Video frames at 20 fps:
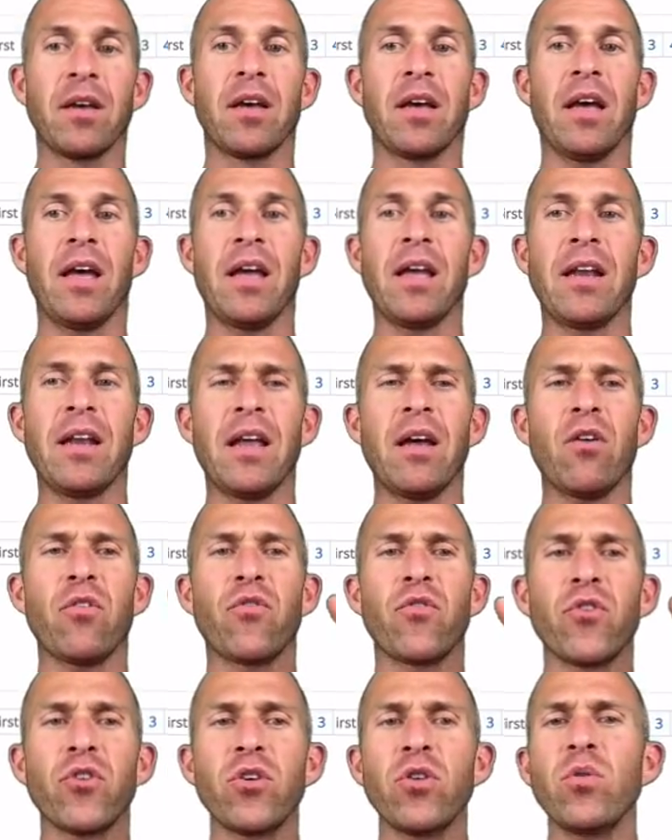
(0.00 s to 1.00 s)
And now
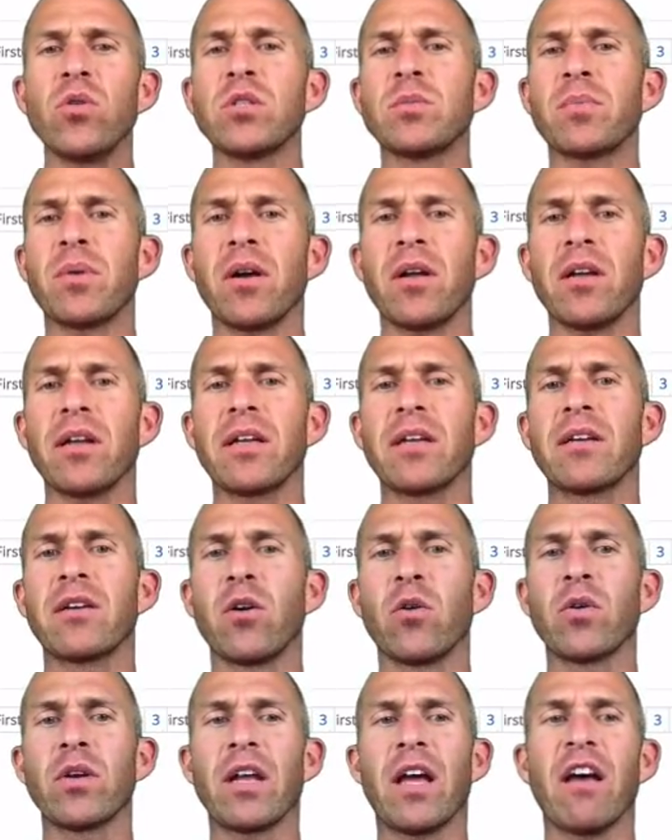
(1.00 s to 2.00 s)
for you, it's probably
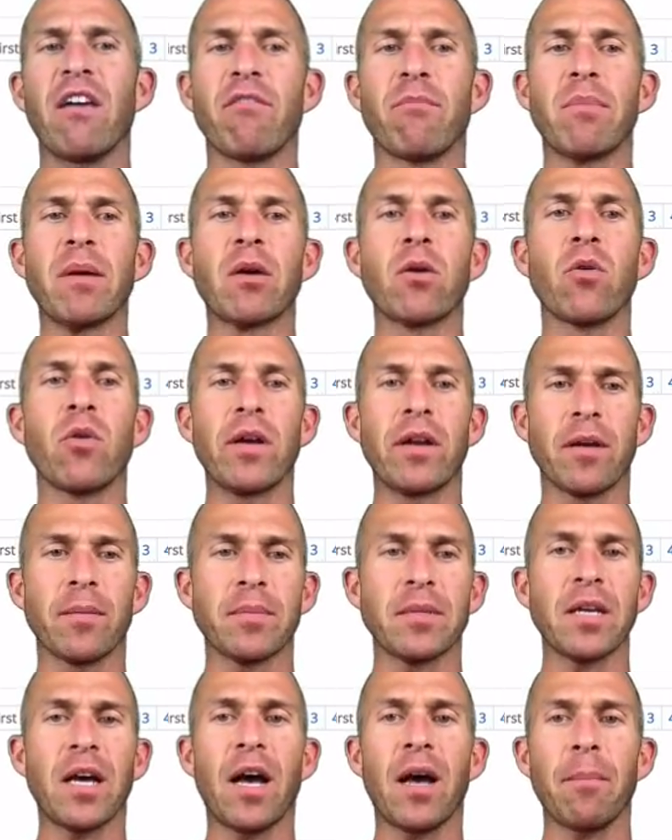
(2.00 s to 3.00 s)
going to have Bitcoin up
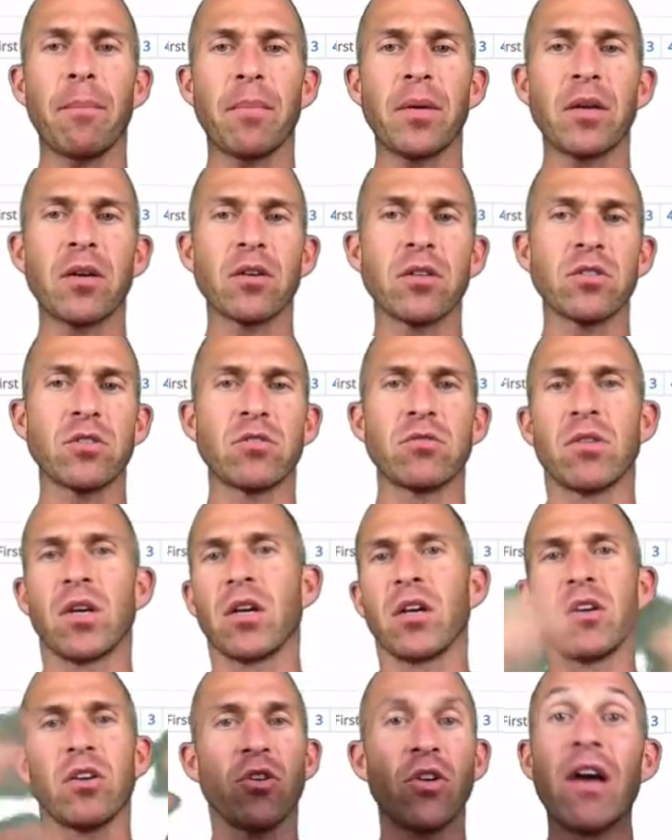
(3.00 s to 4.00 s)
top because
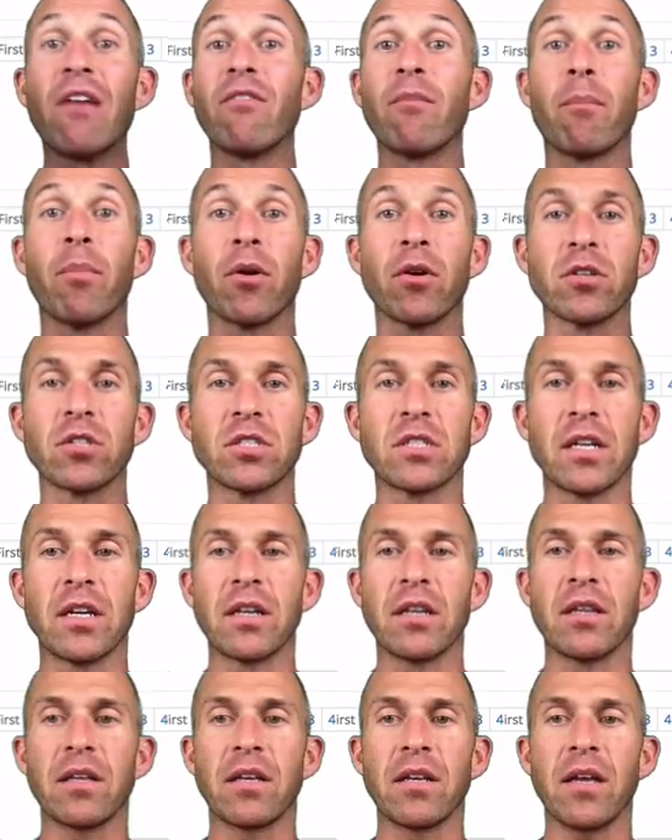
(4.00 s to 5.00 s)
you haven't purchased
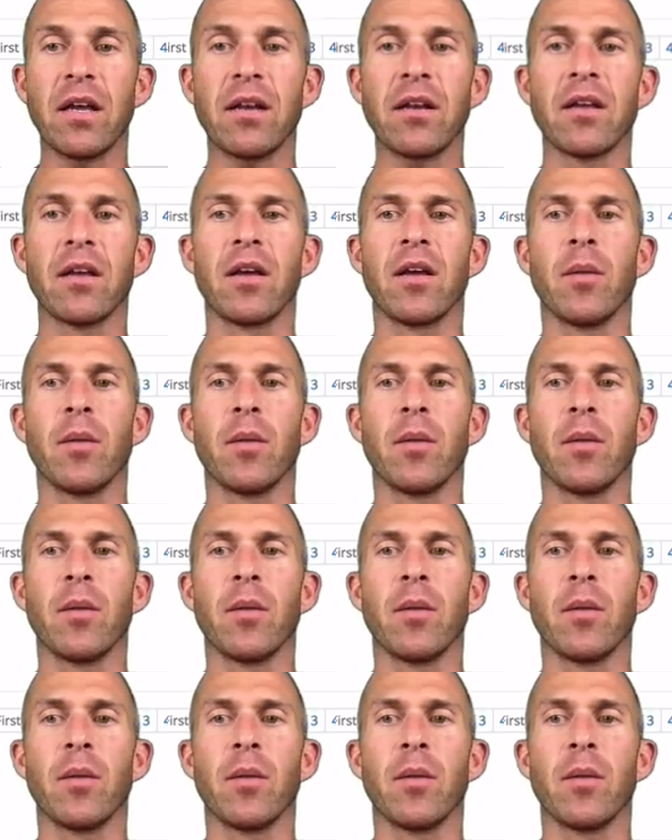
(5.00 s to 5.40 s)
anything yet.